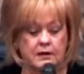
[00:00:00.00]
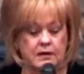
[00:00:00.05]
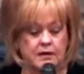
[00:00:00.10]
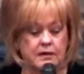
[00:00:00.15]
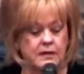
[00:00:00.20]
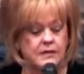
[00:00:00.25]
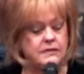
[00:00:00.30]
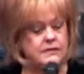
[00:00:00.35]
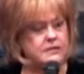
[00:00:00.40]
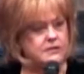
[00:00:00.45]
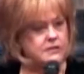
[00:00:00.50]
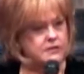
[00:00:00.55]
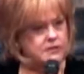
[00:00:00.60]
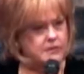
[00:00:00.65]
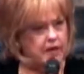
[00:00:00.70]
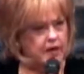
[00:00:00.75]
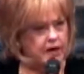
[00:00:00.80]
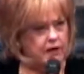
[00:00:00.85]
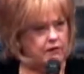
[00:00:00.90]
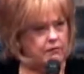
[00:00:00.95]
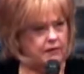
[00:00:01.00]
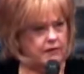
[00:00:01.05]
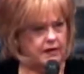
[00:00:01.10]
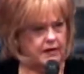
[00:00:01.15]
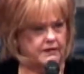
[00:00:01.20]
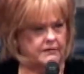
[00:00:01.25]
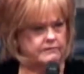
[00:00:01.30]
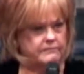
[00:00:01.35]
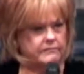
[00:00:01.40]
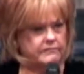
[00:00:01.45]
This is scary.
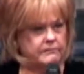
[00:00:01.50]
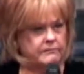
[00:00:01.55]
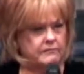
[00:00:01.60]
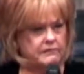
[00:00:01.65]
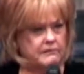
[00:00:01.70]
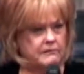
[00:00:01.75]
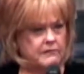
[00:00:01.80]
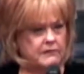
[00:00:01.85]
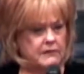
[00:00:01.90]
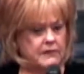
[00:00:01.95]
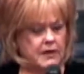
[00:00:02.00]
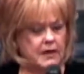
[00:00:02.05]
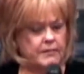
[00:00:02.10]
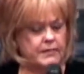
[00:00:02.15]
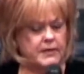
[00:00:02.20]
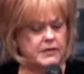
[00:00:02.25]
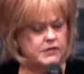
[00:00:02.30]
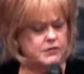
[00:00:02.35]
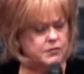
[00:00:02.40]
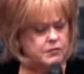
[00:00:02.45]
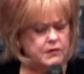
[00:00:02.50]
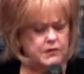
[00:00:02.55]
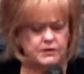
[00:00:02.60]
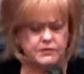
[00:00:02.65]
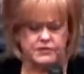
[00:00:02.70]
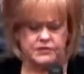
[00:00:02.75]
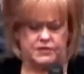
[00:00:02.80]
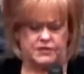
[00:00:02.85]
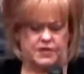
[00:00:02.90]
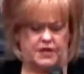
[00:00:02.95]
I mean, it's real
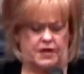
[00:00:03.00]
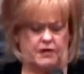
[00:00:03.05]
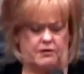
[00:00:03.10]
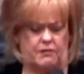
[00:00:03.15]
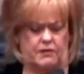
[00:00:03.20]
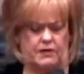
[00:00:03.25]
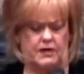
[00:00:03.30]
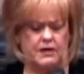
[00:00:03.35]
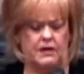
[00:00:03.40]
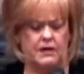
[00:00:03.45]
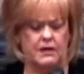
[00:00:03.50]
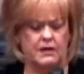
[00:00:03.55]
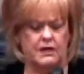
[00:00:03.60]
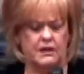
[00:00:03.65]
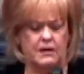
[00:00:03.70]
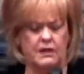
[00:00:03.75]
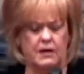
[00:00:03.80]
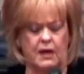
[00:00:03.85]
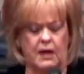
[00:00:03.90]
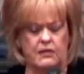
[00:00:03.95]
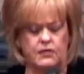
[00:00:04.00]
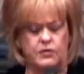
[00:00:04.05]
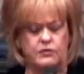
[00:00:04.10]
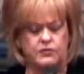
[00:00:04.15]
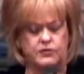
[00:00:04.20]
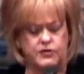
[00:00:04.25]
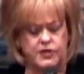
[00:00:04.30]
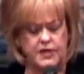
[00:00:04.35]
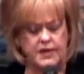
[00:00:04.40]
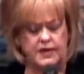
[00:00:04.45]
scary. And you
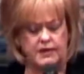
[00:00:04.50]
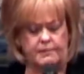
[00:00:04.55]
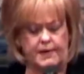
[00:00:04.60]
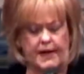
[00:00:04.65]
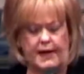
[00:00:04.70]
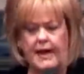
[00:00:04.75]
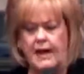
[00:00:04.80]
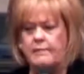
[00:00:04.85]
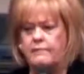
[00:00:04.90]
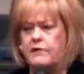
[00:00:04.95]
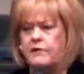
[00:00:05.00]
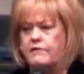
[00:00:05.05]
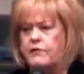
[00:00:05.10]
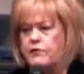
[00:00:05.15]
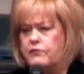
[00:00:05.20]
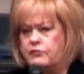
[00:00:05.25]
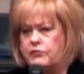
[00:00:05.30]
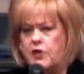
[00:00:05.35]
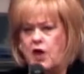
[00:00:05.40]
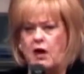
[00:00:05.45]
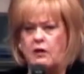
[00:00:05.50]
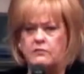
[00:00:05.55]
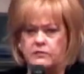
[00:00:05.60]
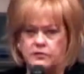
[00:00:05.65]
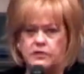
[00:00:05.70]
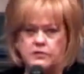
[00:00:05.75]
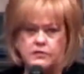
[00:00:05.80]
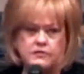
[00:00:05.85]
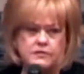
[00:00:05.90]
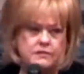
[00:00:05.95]
think about How many of you thought
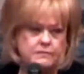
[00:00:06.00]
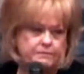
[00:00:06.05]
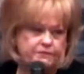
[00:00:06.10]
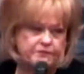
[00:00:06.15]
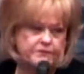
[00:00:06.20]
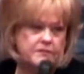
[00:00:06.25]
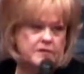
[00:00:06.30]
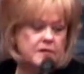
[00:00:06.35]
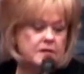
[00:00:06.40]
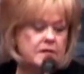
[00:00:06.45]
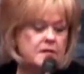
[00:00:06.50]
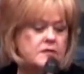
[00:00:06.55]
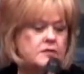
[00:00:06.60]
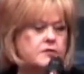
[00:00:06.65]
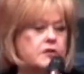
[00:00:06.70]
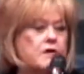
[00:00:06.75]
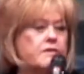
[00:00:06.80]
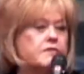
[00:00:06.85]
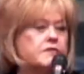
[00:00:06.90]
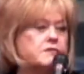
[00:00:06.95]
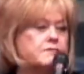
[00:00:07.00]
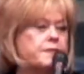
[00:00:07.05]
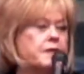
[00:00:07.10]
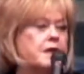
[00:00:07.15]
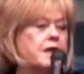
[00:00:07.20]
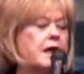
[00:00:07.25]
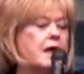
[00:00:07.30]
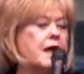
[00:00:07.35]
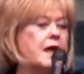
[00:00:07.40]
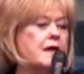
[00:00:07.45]
since the service
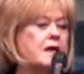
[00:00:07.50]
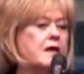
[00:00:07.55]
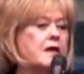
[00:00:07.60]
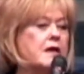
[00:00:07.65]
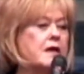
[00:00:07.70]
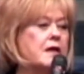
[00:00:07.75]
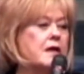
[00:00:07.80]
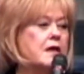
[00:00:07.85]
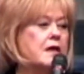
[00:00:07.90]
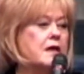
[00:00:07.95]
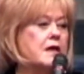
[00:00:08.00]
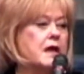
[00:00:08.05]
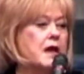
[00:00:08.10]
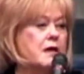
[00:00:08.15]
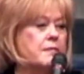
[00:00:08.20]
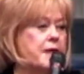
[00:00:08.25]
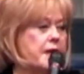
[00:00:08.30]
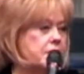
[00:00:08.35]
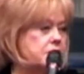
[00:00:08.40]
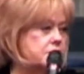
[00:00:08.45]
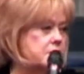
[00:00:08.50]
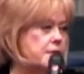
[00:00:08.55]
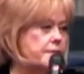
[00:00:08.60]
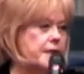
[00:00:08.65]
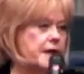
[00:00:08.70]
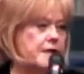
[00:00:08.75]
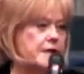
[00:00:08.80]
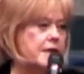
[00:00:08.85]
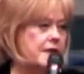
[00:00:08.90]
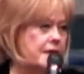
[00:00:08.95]
began about
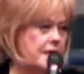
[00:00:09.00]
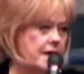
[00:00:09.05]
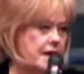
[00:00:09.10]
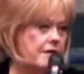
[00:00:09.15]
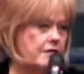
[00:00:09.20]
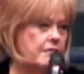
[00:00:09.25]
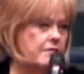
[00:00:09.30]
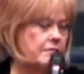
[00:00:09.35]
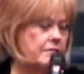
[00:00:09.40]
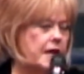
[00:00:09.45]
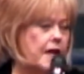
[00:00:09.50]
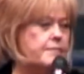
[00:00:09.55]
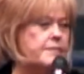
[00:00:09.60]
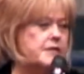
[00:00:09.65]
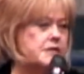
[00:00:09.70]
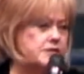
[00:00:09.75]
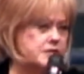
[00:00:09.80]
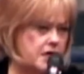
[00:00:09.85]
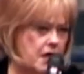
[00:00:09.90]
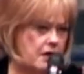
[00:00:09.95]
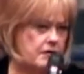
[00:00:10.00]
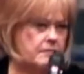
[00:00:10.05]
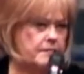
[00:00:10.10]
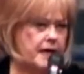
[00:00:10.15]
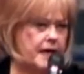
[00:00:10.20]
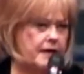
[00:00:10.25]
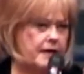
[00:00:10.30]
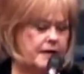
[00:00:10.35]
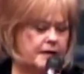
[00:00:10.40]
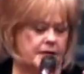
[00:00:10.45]
somebody in hell? How many thought
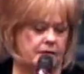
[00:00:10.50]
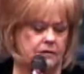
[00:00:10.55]
about it?